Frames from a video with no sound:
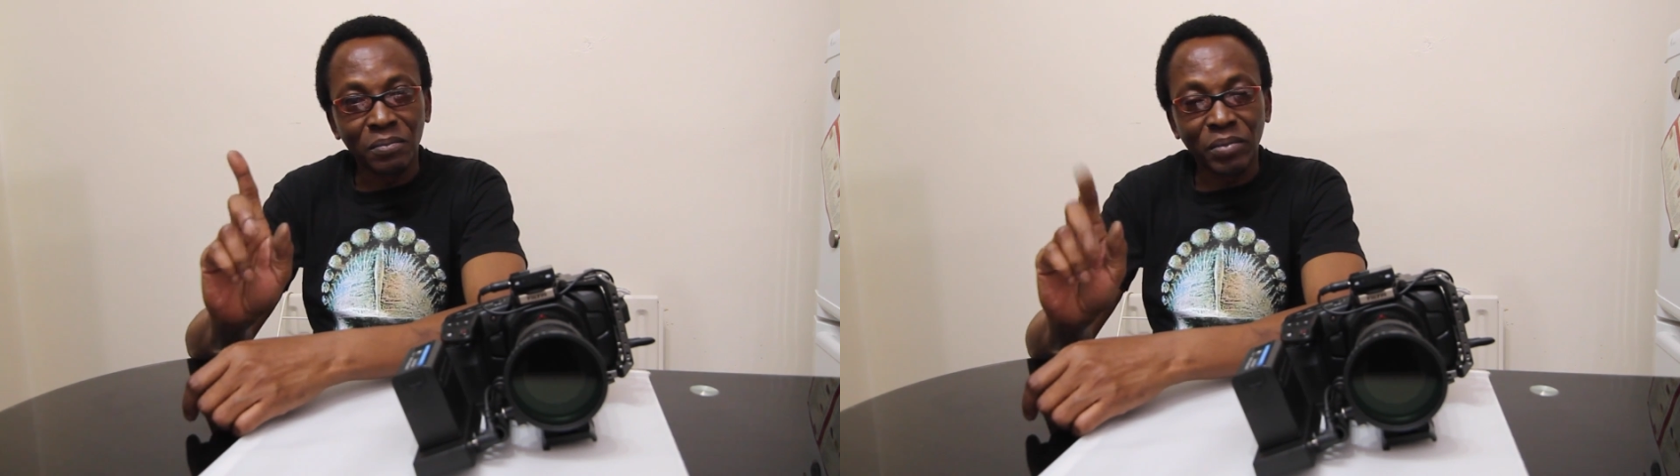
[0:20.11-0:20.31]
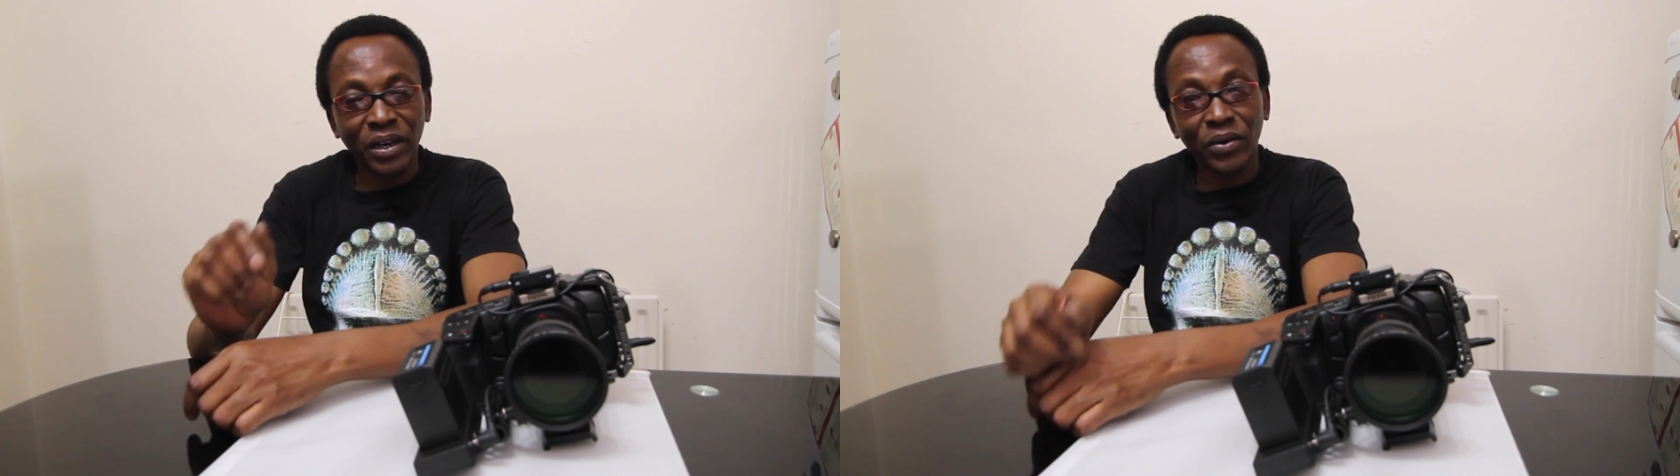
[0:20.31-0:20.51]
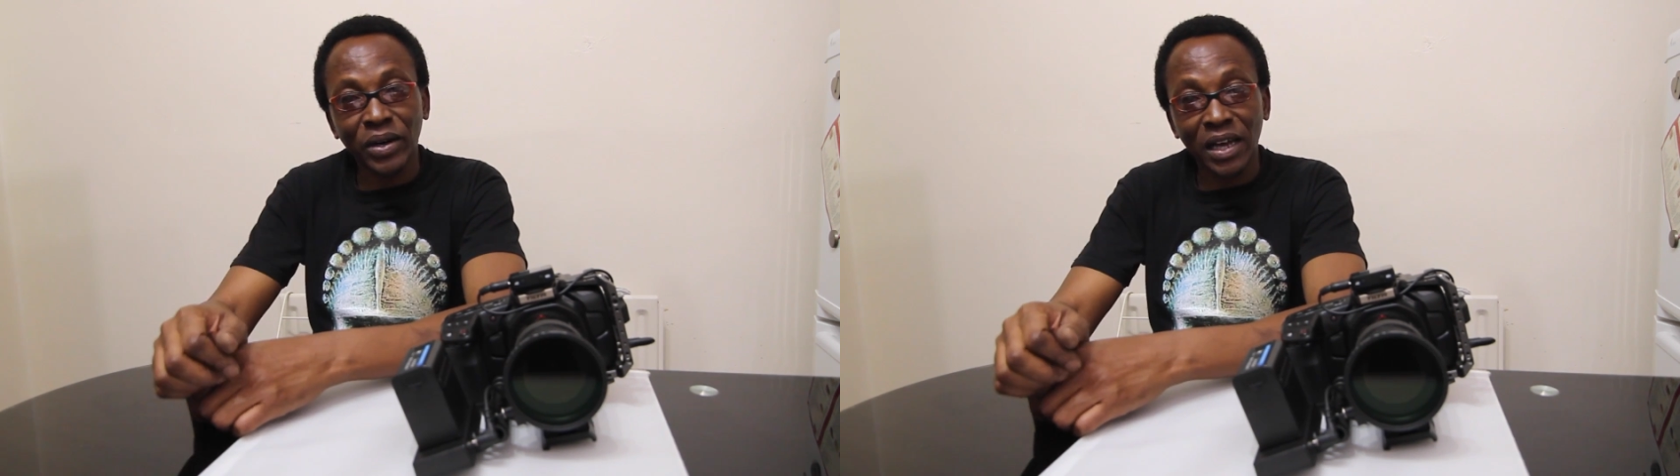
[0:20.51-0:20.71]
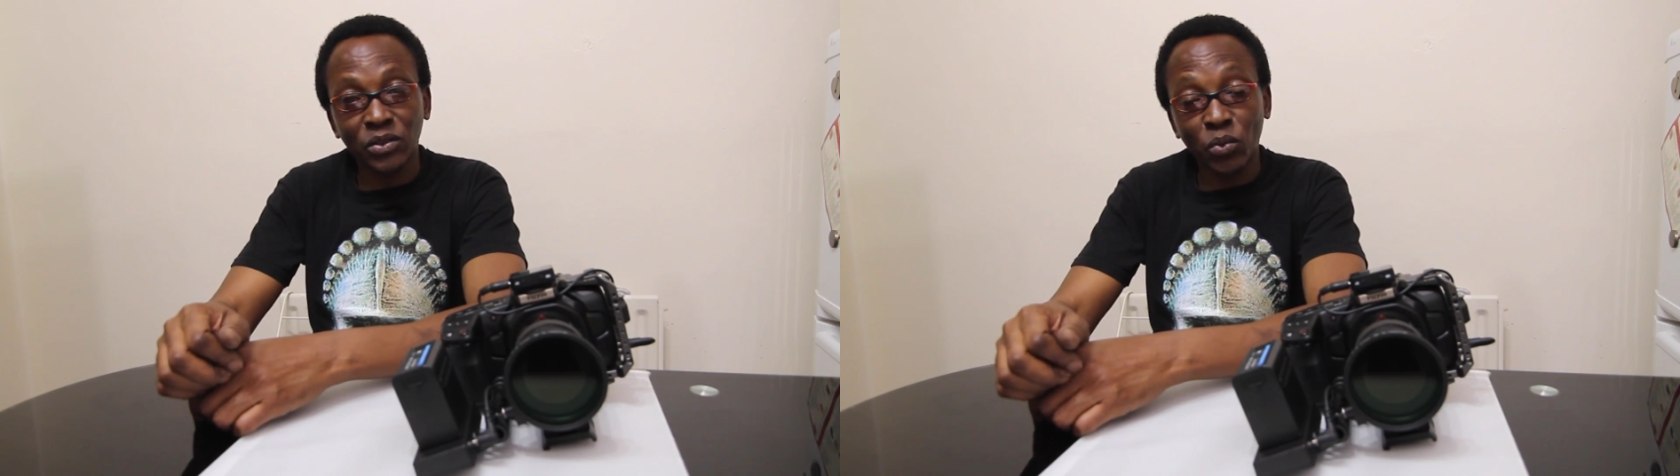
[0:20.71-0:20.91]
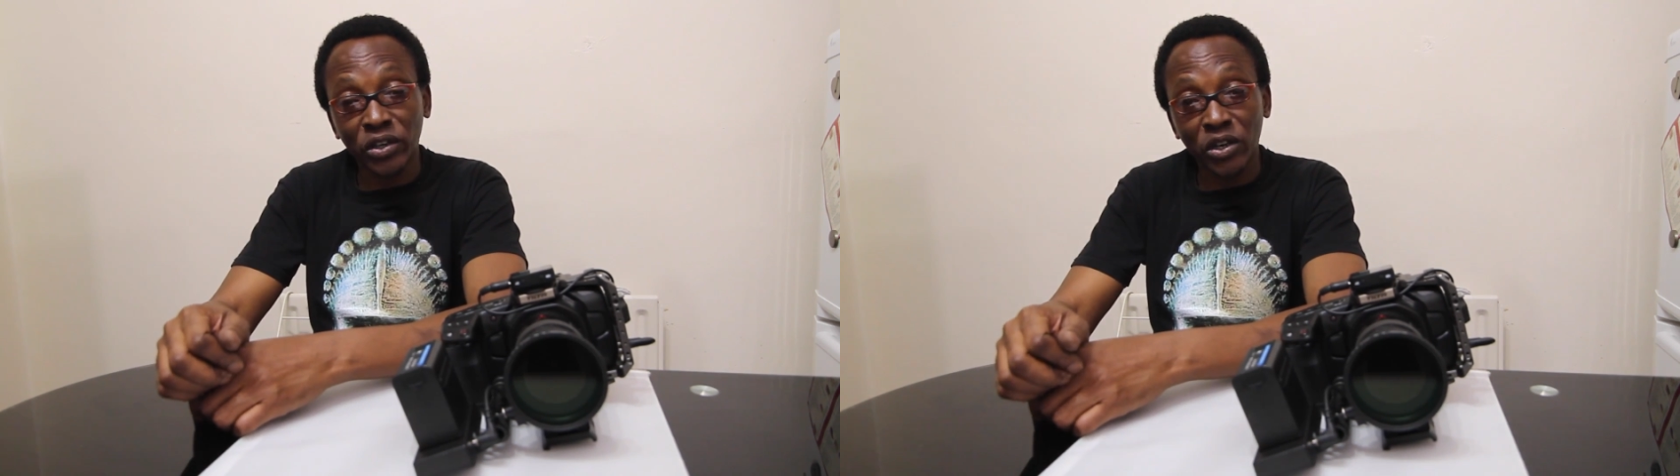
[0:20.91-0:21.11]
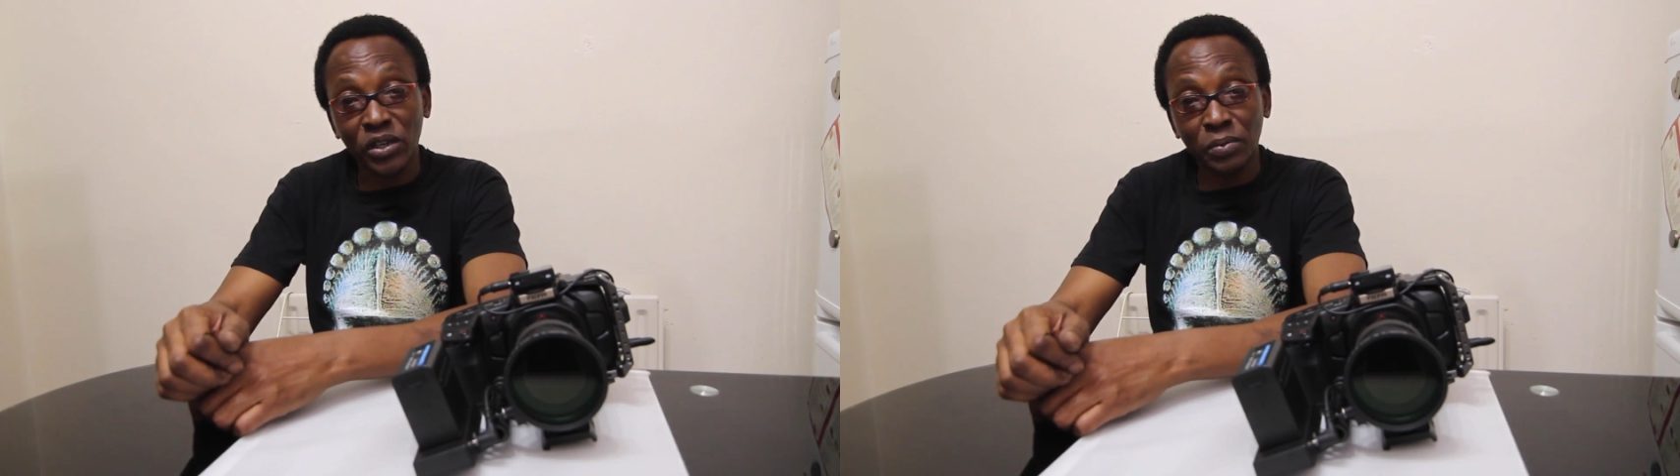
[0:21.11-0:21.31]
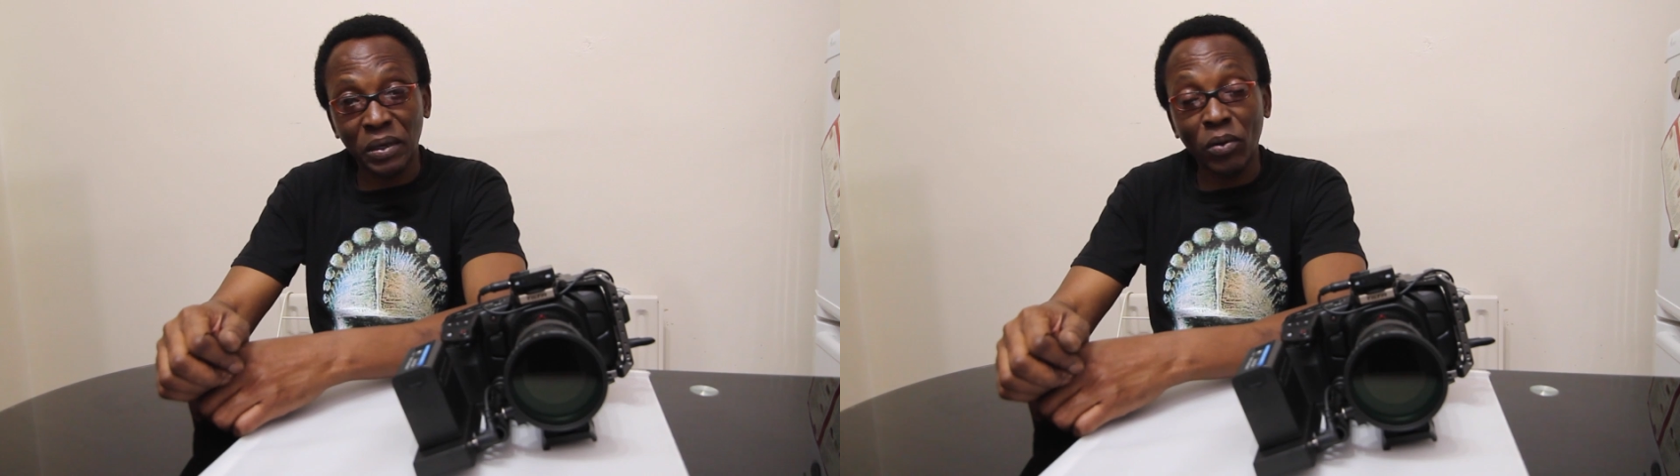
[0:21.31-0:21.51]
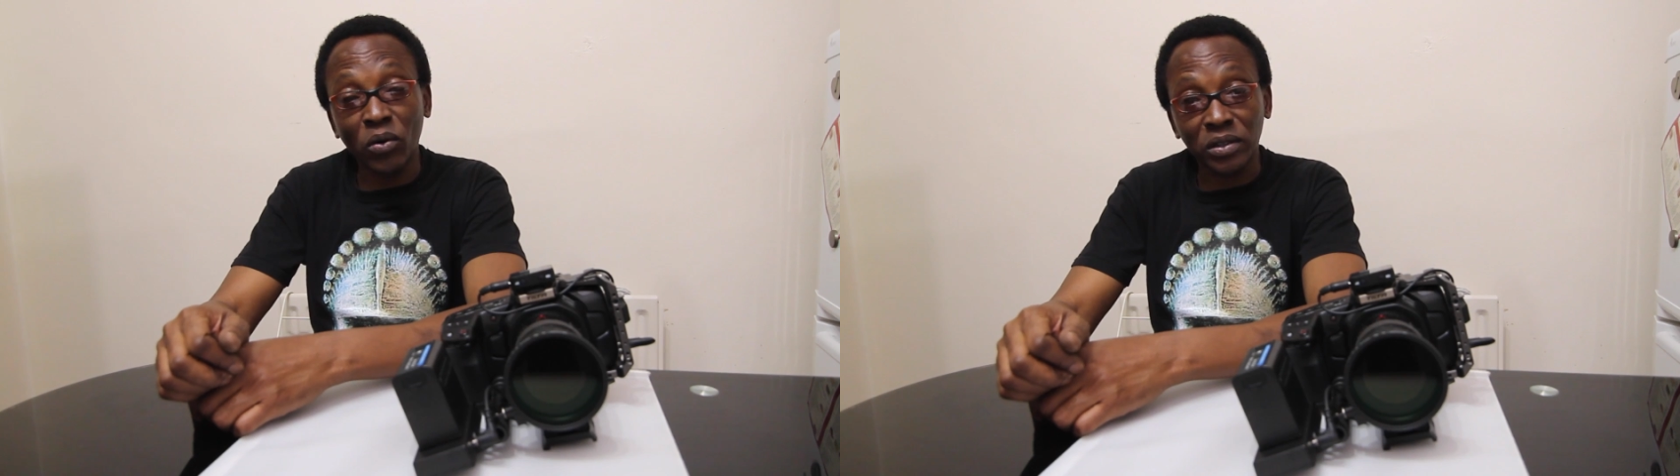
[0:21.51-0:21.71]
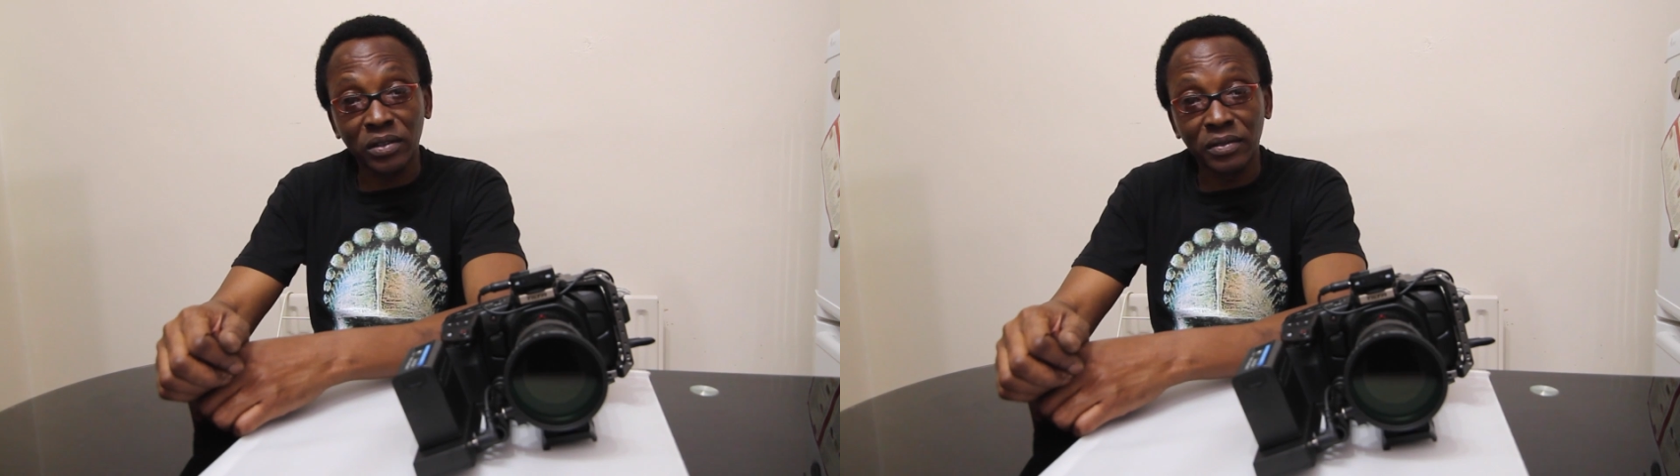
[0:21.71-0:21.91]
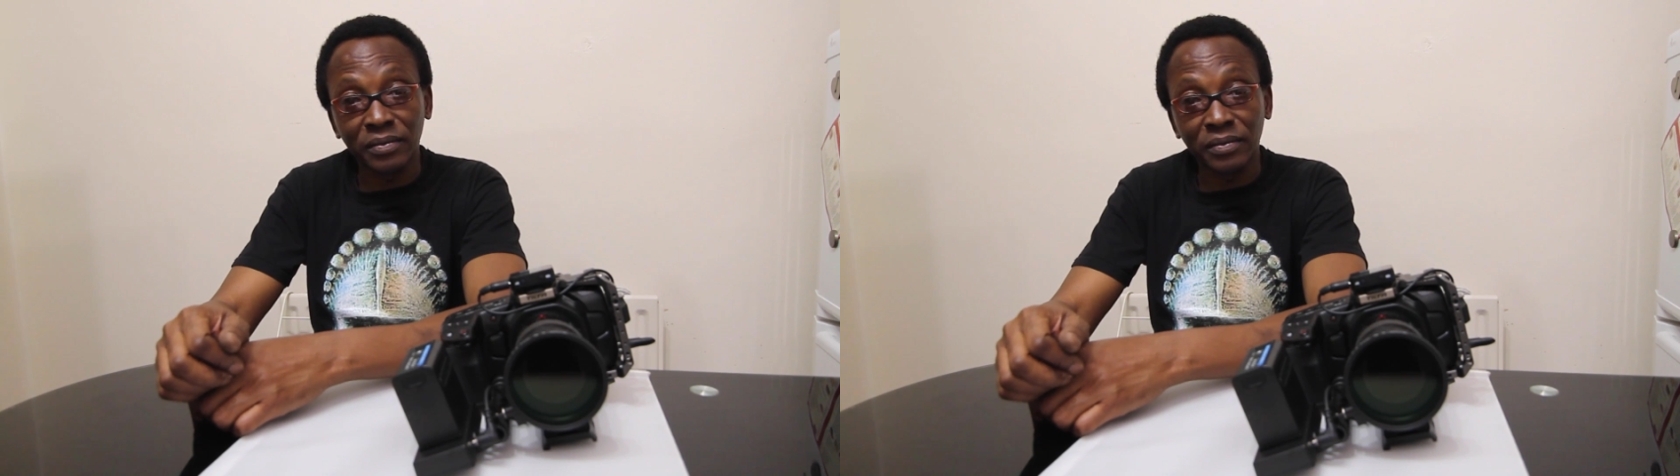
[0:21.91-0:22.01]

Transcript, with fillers: But it only has one U S B port.